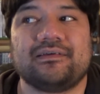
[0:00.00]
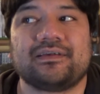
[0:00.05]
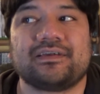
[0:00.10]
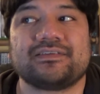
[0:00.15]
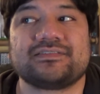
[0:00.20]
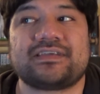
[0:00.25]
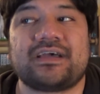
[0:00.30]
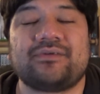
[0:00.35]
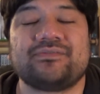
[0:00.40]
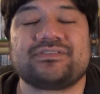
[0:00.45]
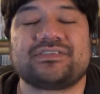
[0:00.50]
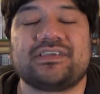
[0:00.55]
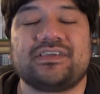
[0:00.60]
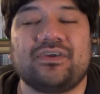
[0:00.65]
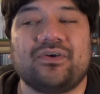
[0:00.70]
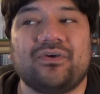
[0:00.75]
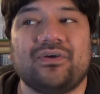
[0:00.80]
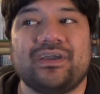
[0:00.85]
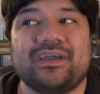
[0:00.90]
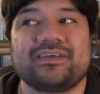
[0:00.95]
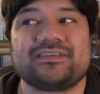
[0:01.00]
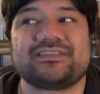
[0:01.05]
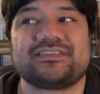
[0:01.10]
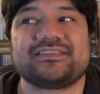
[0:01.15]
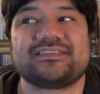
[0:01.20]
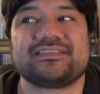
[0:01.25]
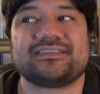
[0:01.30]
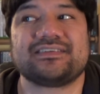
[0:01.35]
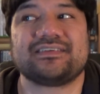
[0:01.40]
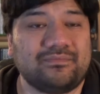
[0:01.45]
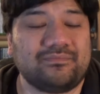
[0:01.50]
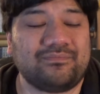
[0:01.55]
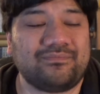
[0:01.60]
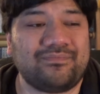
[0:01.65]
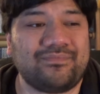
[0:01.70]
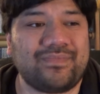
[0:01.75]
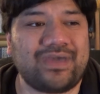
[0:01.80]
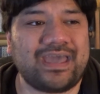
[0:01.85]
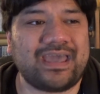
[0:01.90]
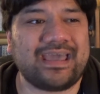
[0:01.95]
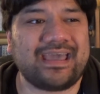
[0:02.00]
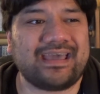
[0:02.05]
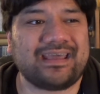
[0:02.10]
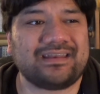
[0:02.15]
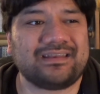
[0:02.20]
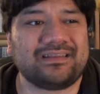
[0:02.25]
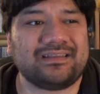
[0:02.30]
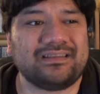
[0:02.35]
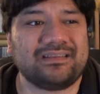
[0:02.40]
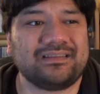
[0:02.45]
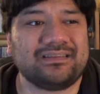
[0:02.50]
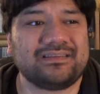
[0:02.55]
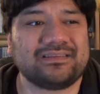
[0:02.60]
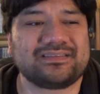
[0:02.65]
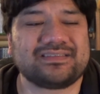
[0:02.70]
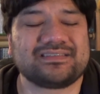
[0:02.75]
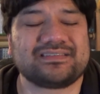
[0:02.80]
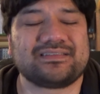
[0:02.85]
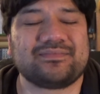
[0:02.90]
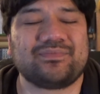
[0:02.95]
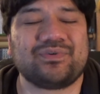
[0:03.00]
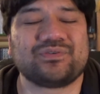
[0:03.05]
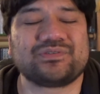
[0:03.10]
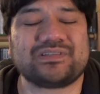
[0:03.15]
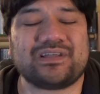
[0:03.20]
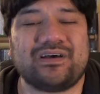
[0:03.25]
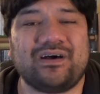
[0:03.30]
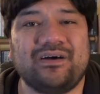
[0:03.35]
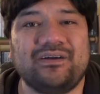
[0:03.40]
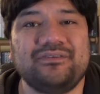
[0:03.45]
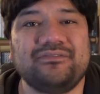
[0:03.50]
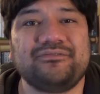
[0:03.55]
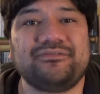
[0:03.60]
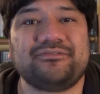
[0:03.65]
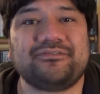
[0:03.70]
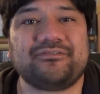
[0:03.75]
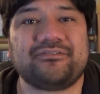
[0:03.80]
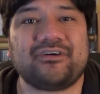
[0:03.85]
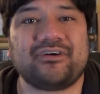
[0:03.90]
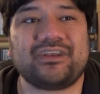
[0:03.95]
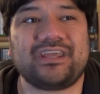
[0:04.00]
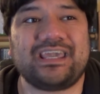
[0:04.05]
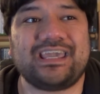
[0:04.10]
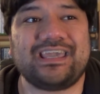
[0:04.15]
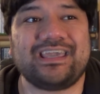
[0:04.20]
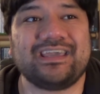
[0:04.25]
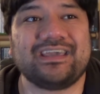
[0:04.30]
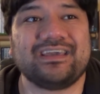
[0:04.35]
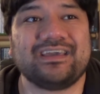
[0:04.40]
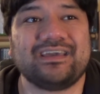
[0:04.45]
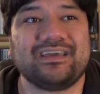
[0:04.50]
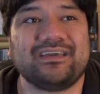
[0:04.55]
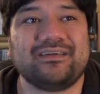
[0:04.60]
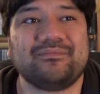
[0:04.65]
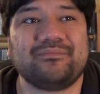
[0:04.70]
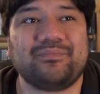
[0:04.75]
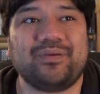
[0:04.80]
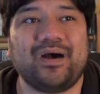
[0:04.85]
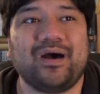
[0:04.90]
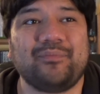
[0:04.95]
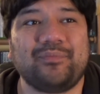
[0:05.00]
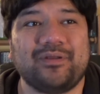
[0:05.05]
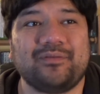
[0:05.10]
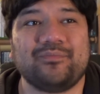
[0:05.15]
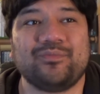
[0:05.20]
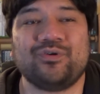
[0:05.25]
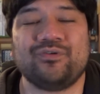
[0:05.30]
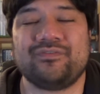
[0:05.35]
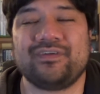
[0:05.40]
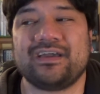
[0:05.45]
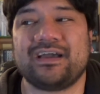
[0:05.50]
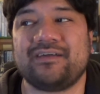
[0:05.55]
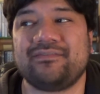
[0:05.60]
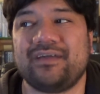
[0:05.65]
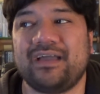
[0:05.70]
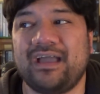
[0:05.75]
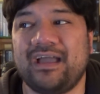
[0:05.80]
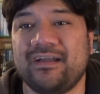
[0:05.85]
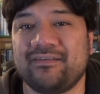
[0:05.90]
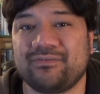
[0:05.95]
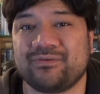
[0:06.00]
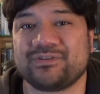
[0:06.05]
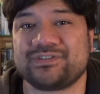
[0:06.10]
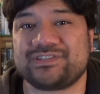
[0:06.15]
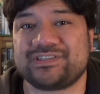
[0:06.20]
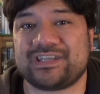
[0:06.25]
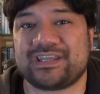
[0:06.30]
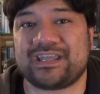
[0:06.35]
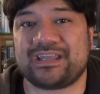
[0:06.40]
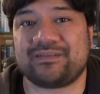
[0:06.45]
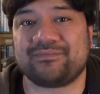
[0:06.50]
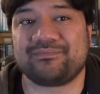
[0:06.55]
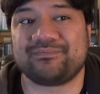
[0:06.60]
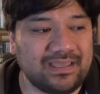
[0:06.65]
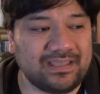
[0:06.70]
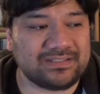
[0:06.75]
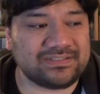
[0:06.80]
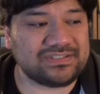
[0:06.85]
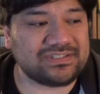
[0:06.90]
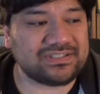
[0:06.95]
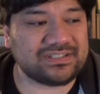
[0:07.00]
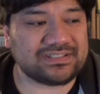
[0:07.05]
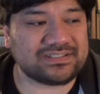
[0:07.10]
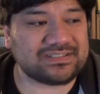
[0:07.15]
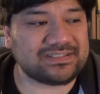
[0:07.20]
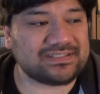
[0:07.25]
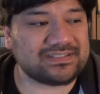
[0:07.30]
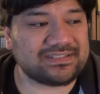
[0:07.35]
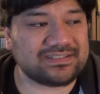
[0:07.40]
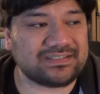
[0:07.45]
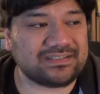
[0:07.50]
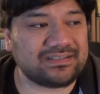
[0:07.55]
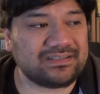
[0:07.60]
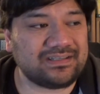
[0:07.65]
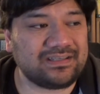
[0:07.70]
because I was curious. Man, this is the most unfunny puppet movie I've ever seen. It's just,